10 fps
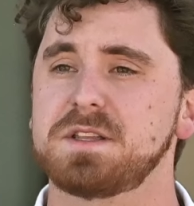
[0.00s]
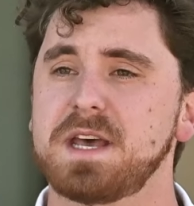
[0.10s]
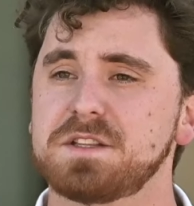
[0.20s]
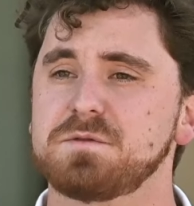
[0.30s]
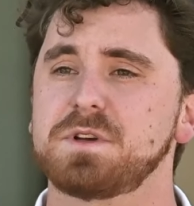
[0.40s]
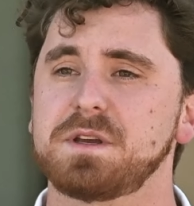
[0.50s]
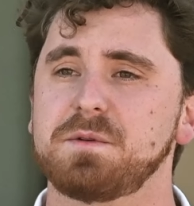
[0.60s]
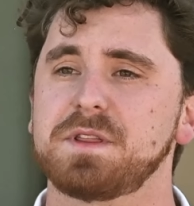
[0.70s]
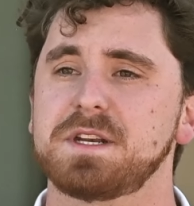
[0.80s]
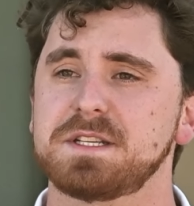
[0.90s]
and that's really
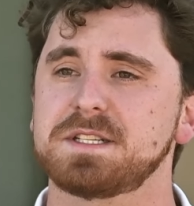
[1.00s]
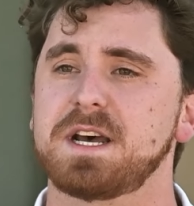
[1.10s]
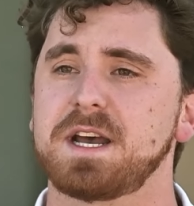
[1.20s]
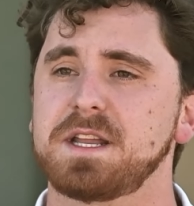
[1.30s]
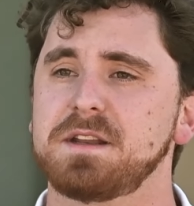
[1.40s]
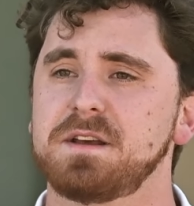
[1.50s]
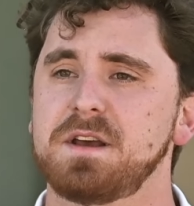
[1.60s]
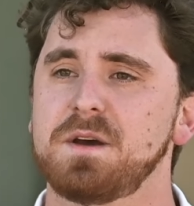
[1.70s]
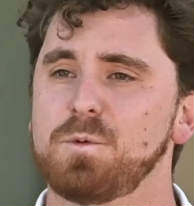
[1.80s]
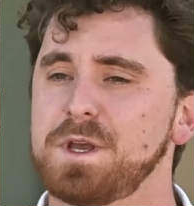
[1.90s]
where the design
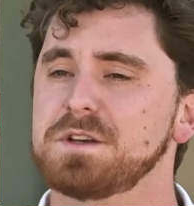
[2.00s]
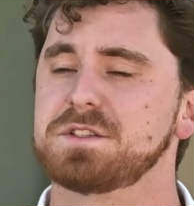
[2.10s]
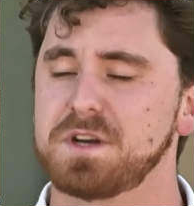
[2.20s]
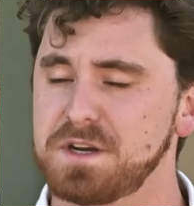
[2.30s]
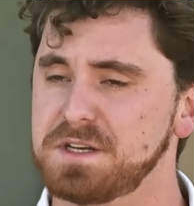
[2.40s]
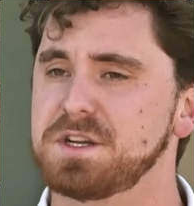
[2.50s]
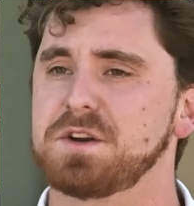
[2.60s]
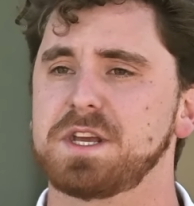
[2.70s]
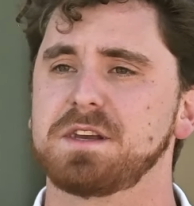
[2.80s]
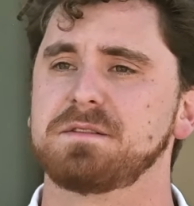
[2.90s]
wheel started
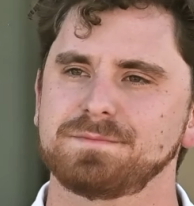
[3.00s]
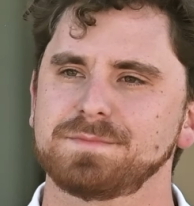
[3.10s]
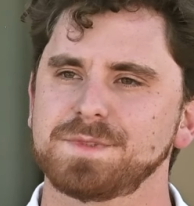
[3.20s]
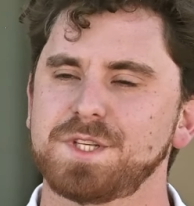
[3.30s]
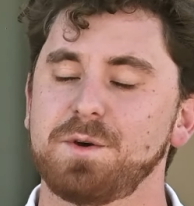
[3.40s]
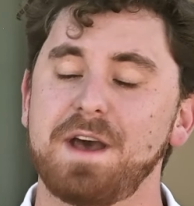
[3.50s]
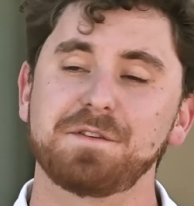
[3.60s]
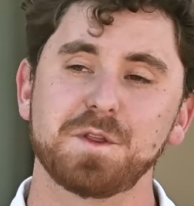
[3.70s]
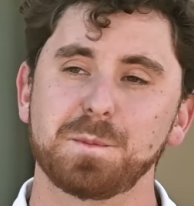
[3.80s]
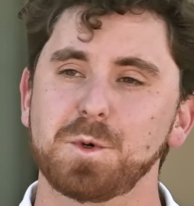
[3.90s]
turning. So
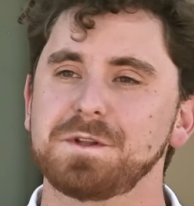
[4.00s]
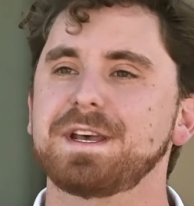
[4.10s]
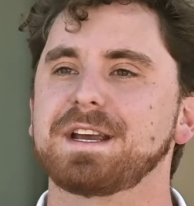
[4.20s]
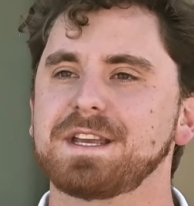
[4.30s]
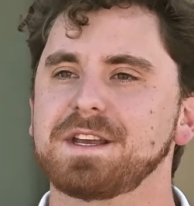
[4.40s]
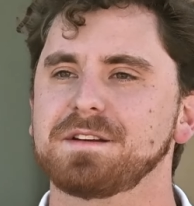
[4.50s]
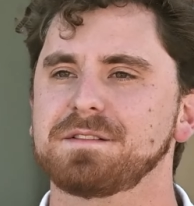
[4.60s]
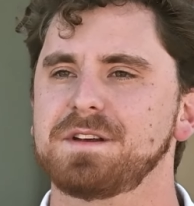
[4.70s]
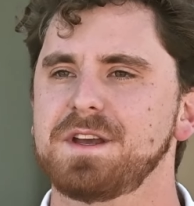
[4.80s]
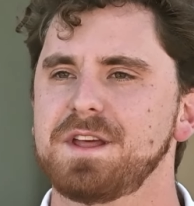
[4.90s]
after the pool decking,
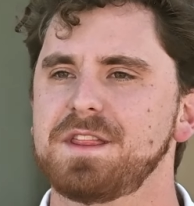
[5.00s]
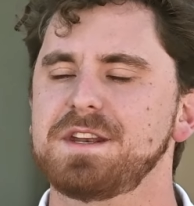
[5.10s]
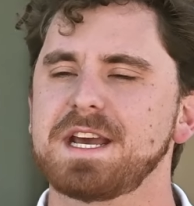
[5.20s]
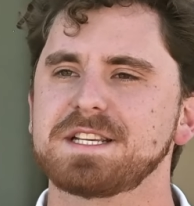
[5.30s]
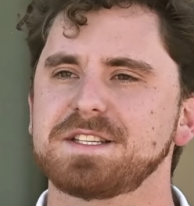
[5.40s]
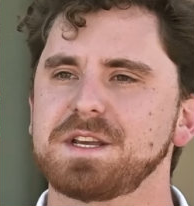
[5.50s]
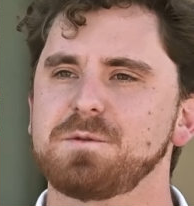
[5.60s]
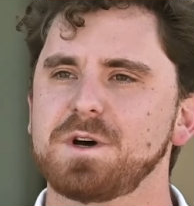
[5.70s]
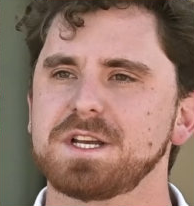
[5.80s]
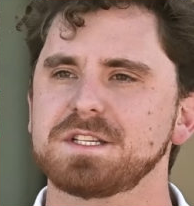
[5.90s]
the next thing
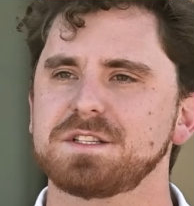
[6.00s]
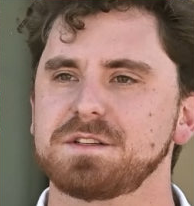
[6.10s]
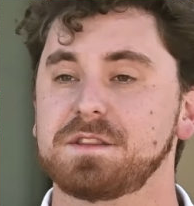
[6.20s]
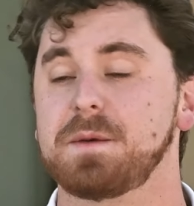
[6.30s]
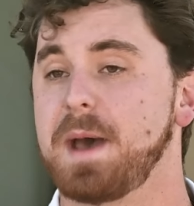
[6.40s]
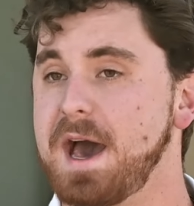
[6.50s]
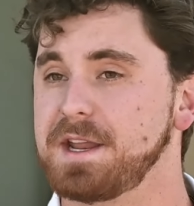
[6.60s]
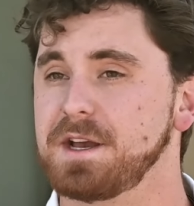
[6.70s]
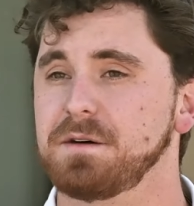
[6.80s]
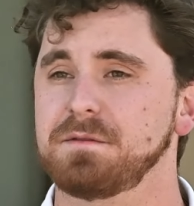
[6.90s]
was the
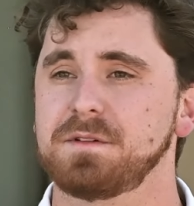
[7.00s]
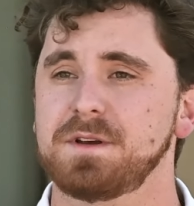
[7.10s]
patio,